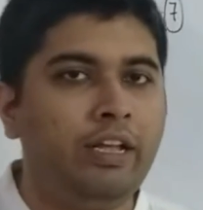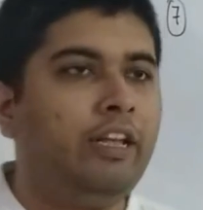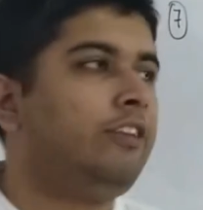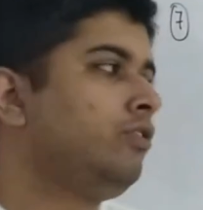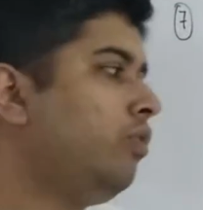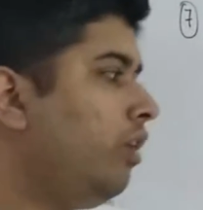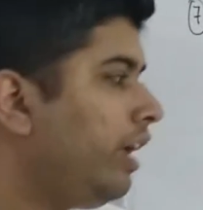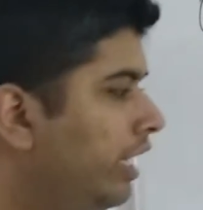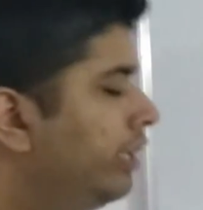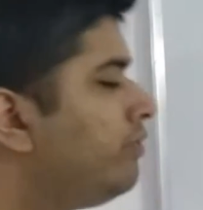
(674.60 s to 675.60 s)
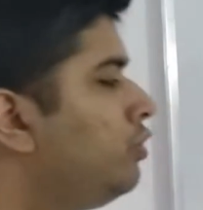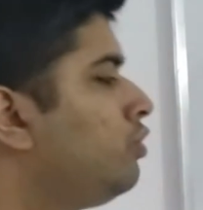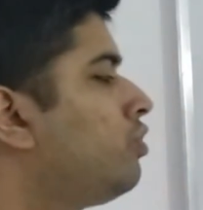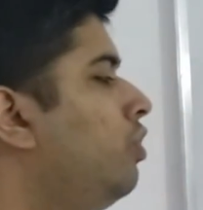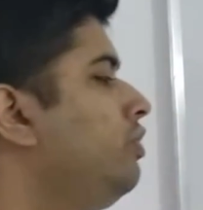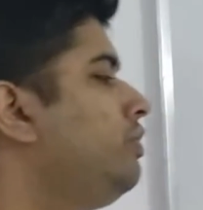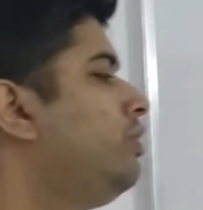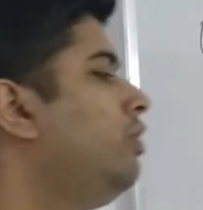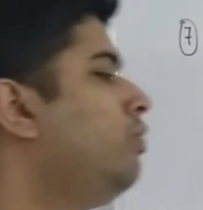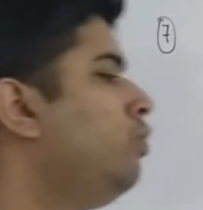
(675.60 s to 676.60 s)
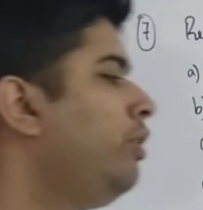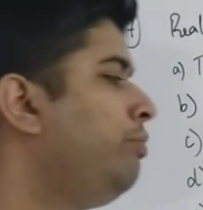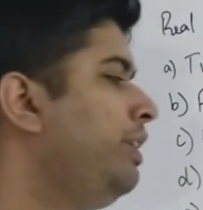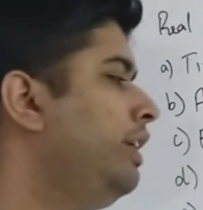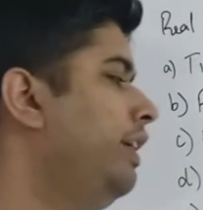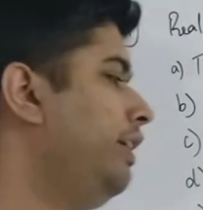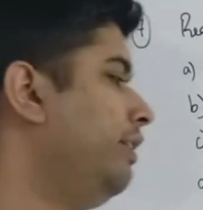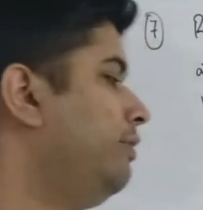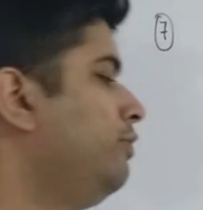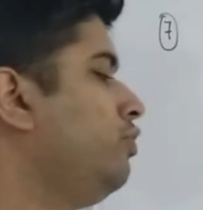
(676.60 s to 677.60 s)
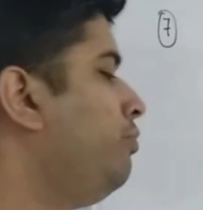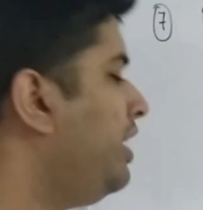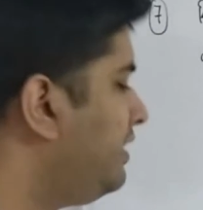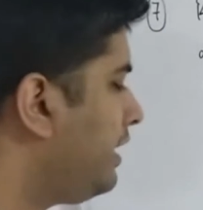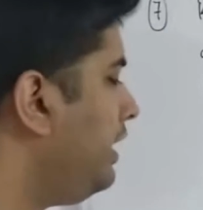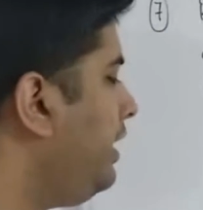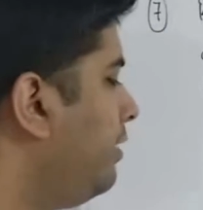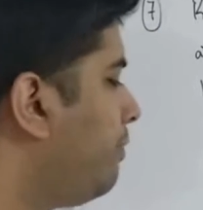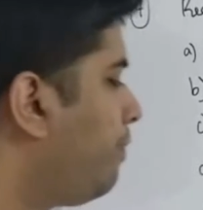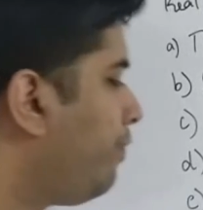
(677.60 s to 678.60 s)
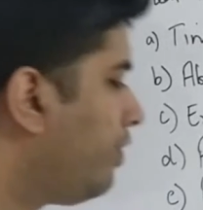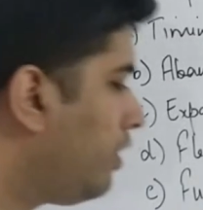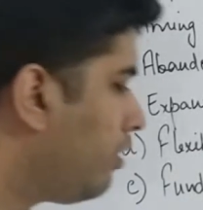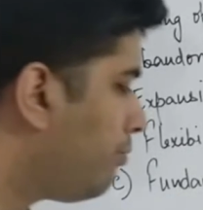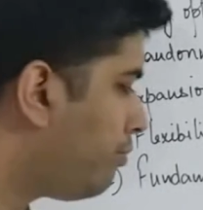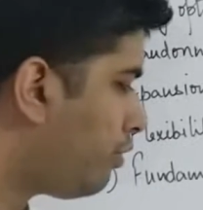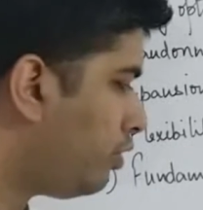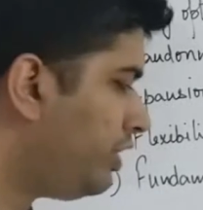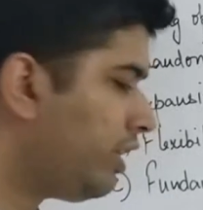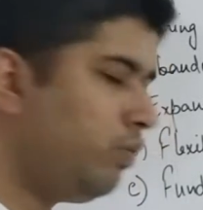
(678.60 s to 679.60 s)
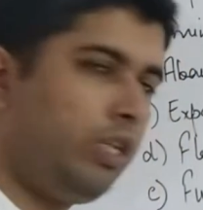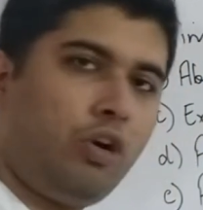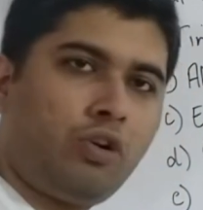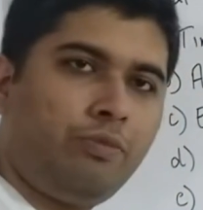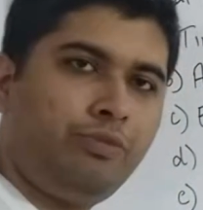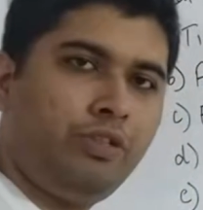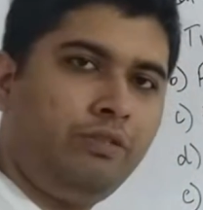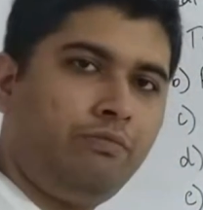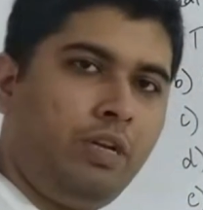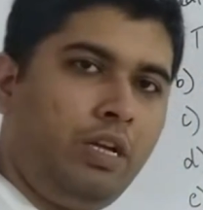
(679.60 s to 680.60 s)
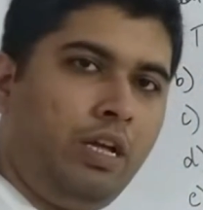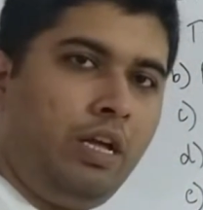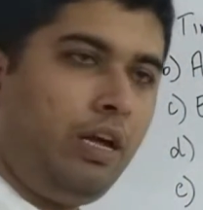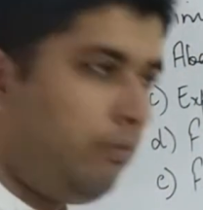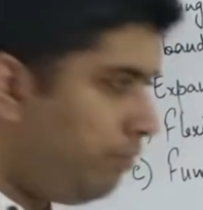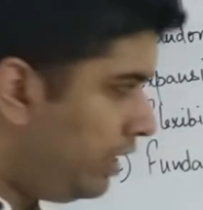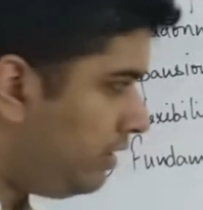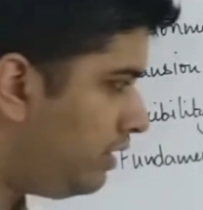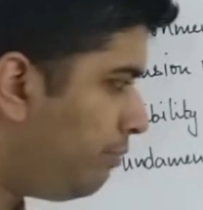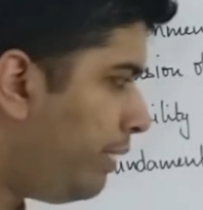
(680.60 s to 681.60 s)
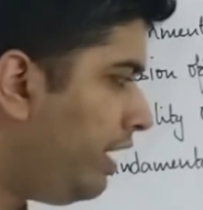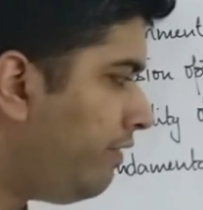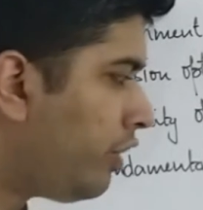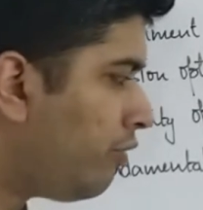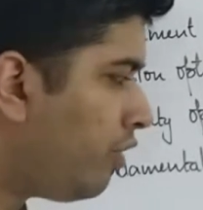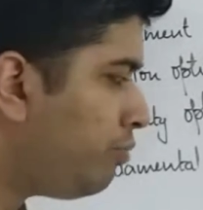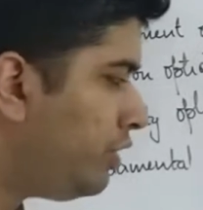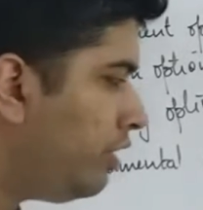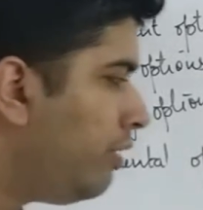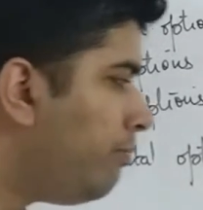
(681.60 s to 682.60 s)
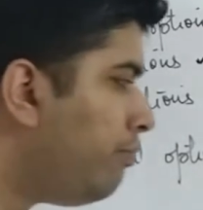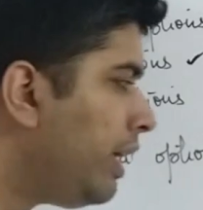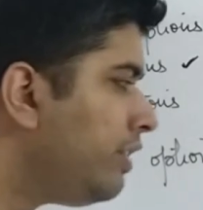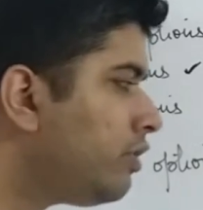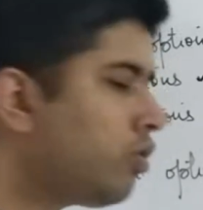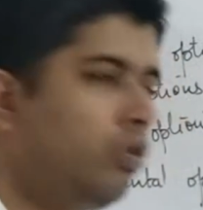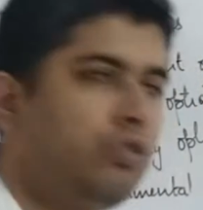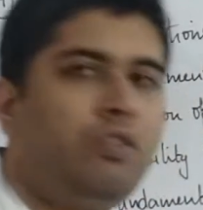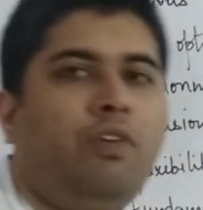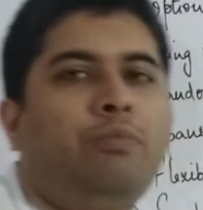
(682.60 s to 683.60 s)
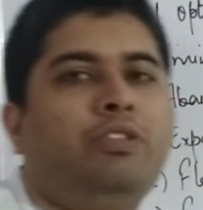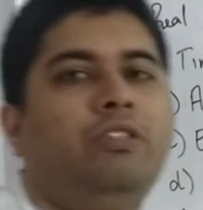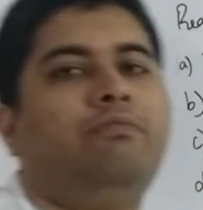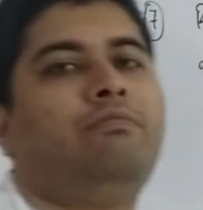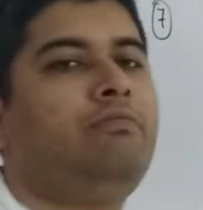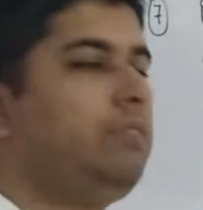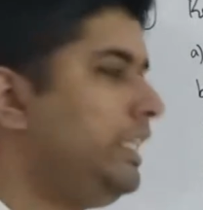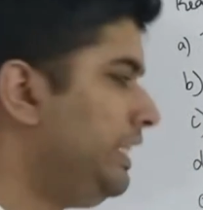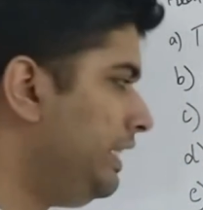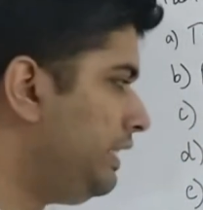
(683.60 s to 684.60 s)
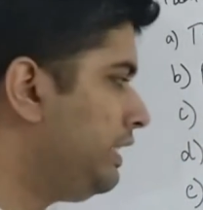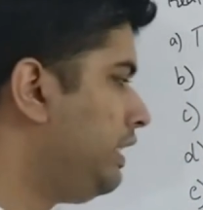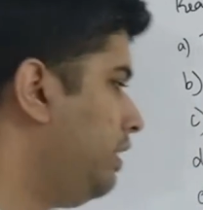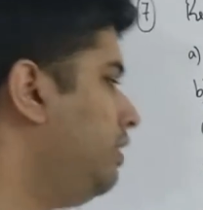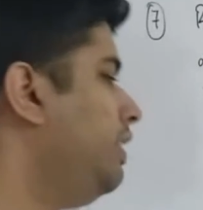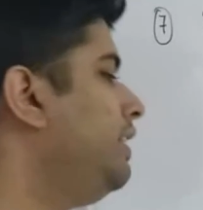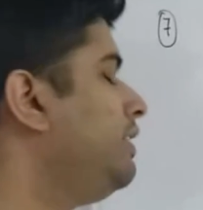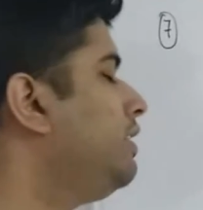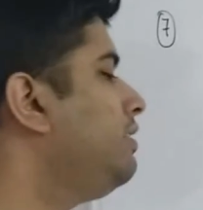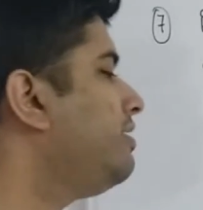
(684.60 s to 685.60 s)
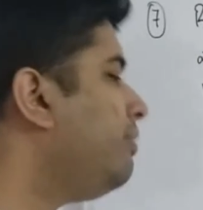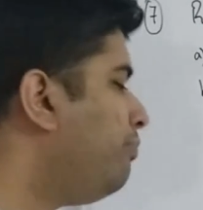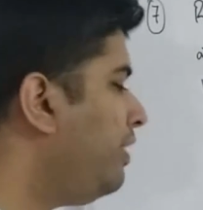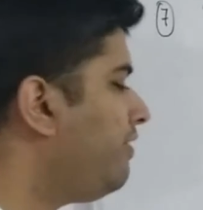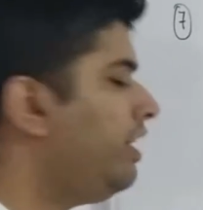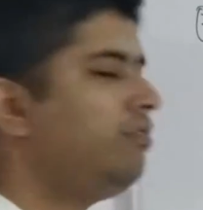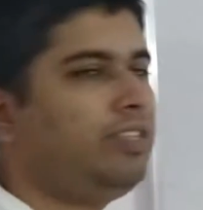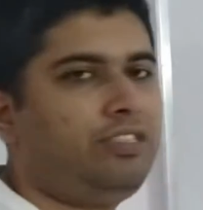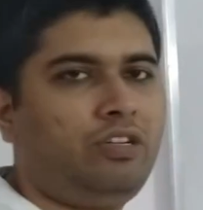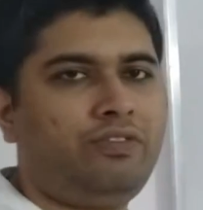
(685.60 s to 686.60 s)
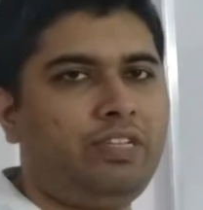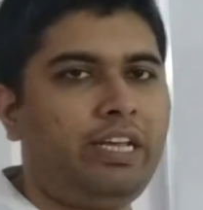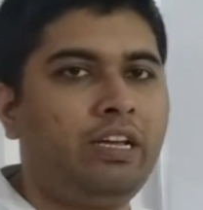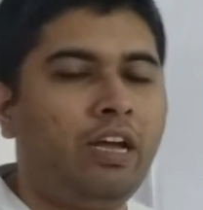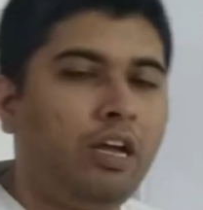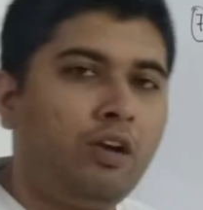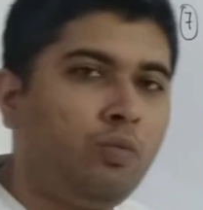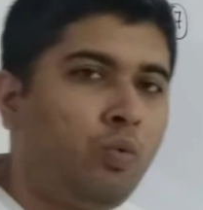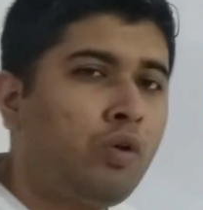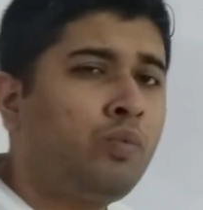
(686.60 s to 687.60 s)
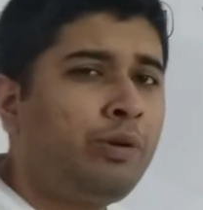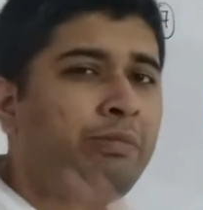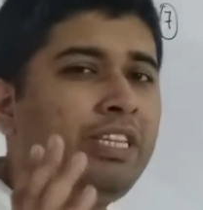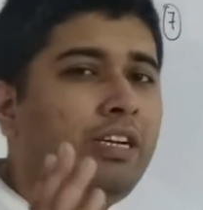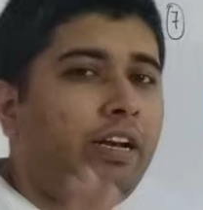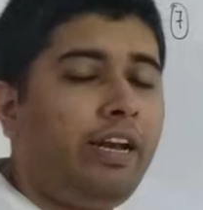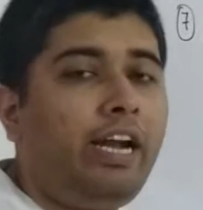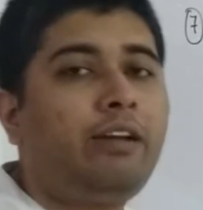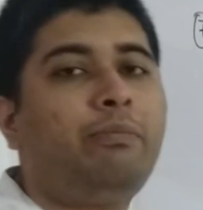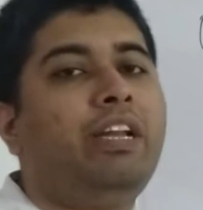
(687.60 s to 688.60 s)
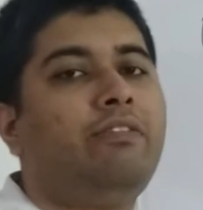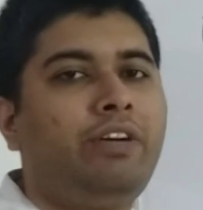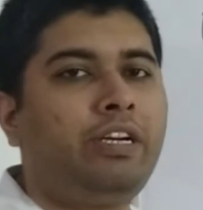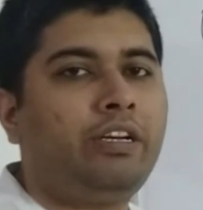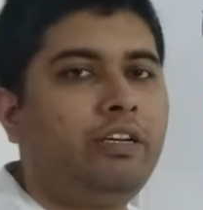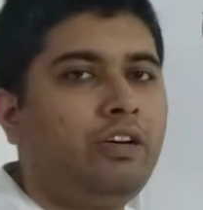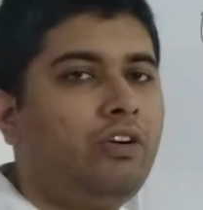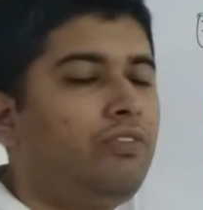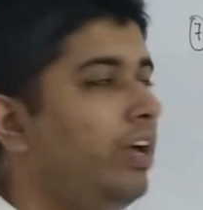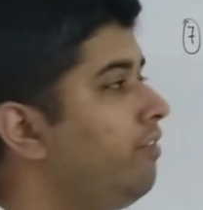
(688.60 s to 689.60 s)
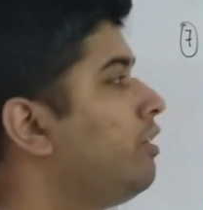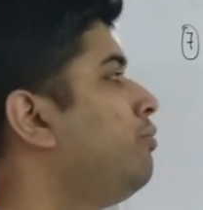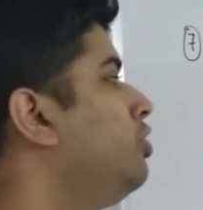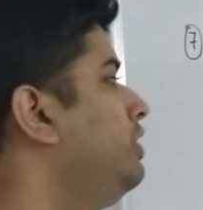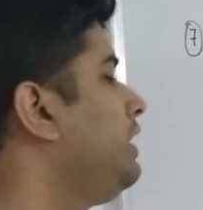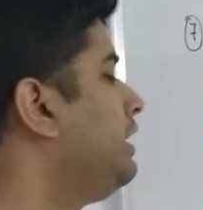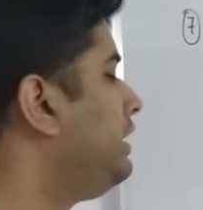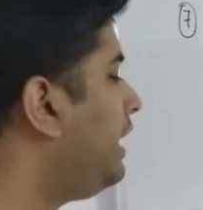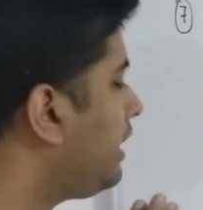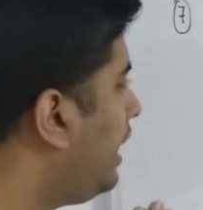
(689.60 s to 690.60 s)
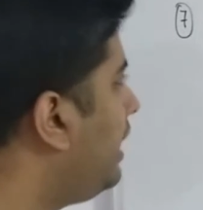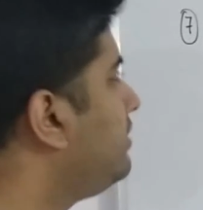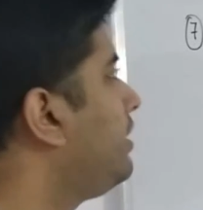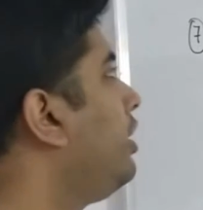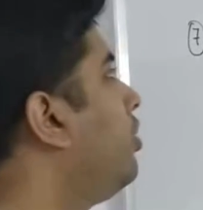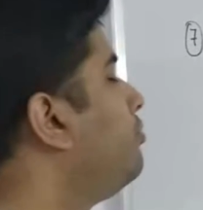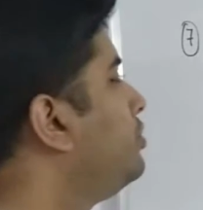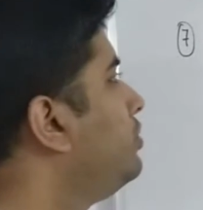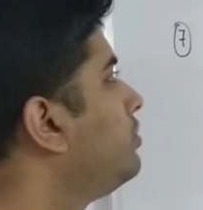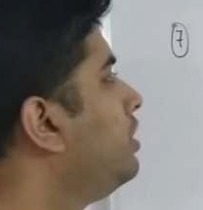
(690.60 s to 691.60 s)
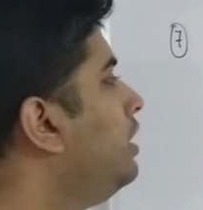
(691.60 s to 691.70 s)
So any of those costs would be here. So basically, project without option plus the benefit of option minus the cost of option. This is a simplified version of saying what would be the net benefit of having a project that has real options.